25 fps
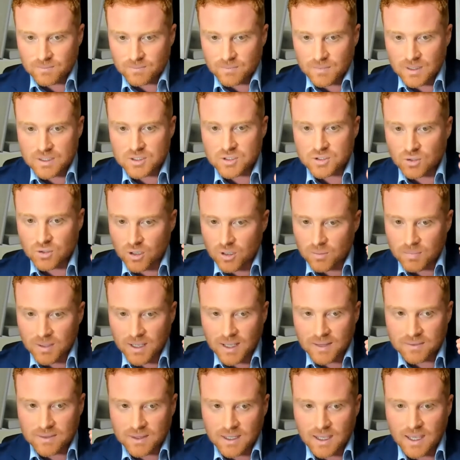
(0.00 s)
It's not
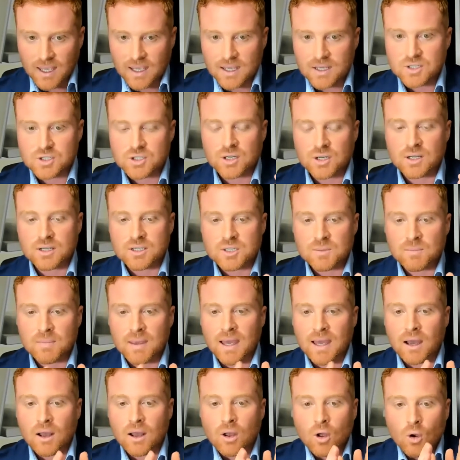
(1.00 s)
about the action. It's
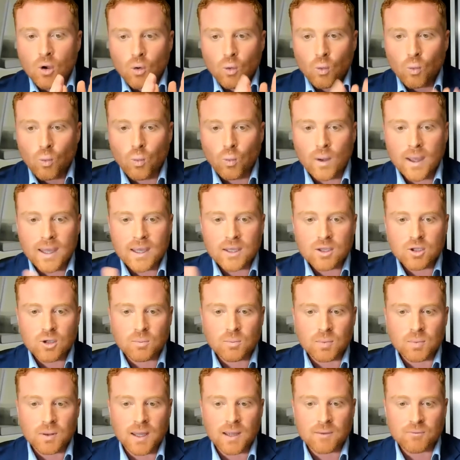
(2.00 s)
about where you're
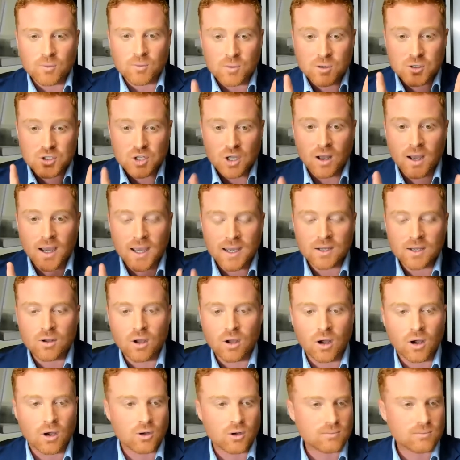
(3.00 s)
playing from. Because I
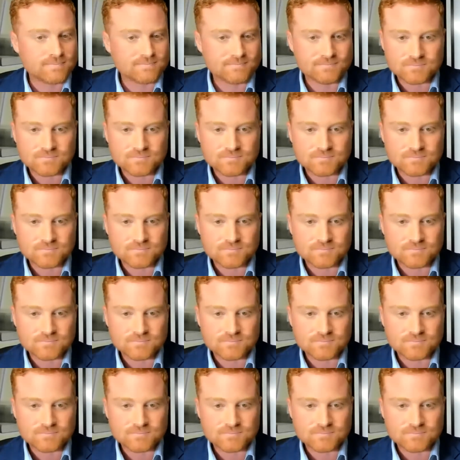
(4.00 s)
know